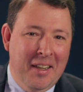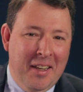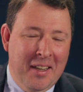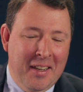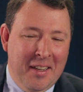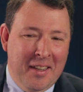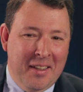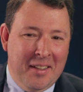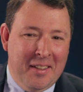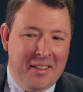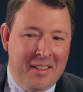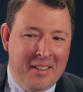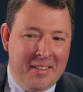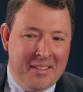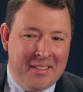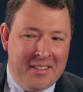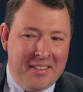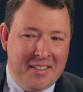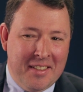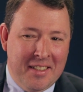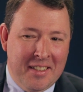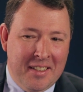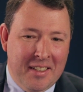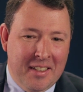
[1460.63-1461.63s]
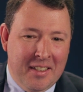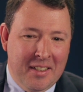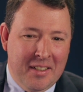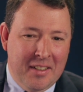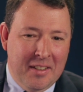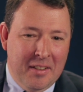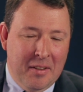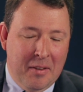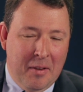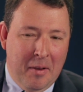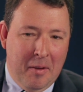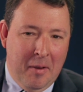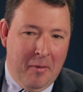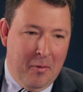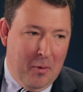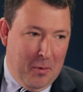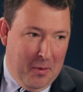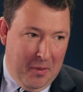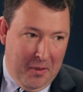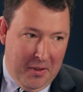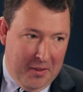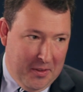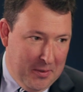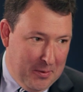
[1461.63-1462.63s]
uh, is uh,
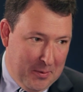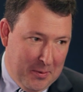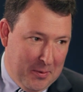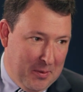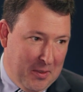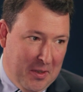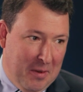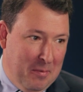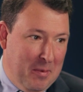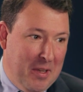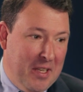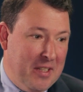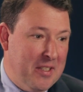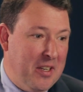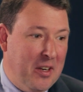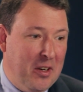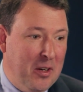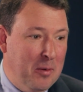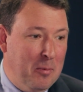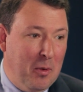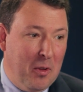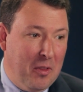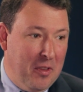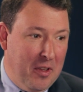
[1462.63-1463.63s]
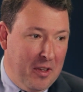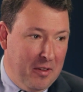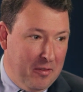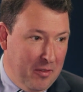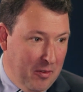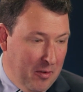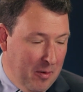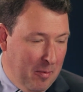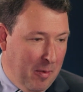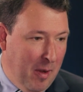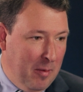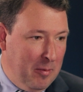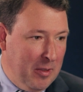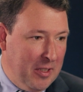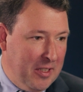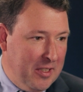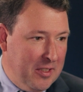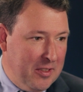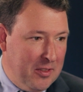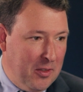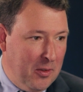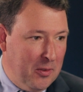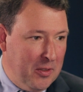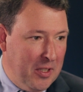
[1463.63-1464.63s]
everyone thought this was going to be a terrible thing for
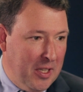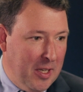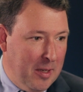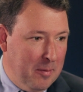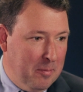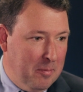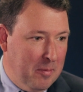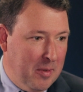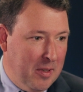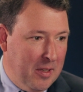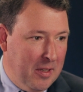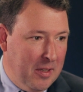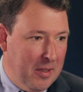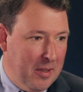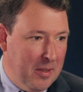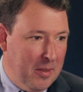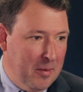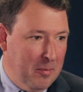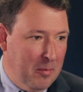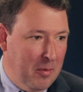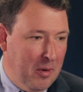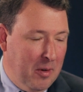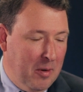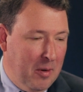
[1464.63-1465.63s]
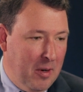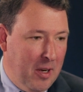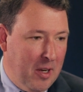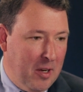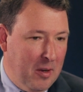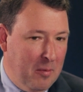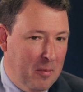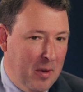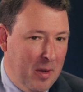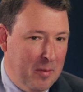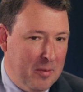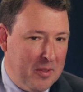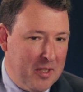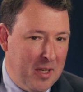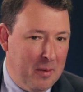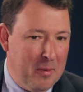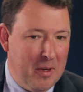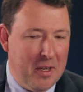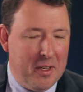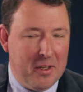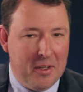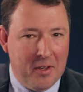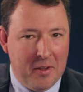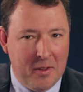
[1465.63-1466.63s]
Republicans holding up uh, Barack Obama's
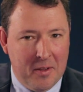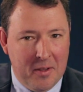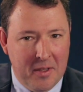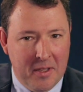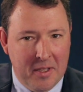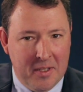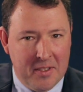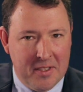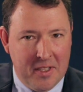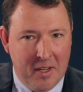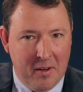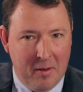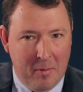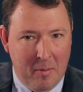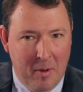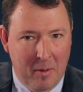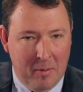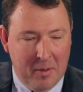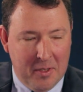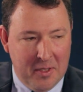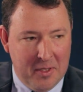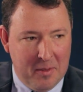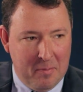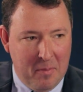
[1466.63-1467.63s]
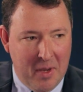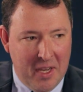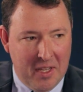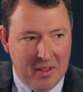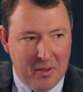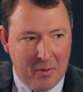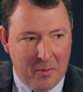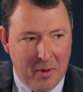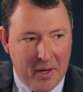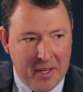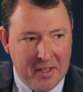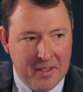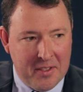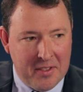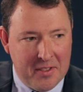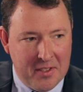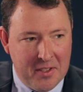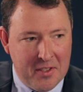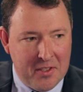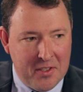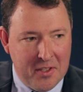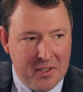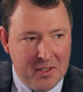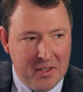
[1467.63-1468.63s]
nominee? Did, did Senate Republicans make the right
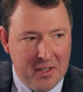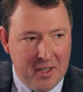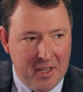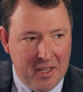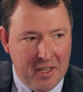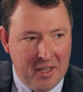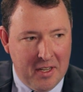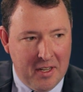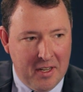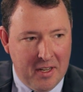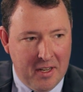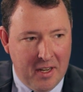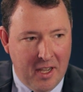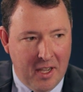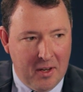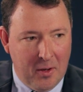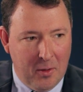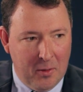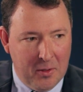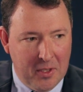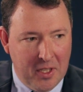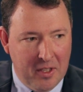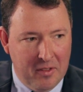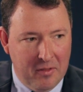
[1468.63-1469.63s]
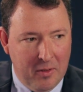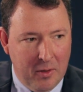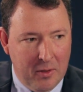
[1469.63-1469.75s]
decision in not holding a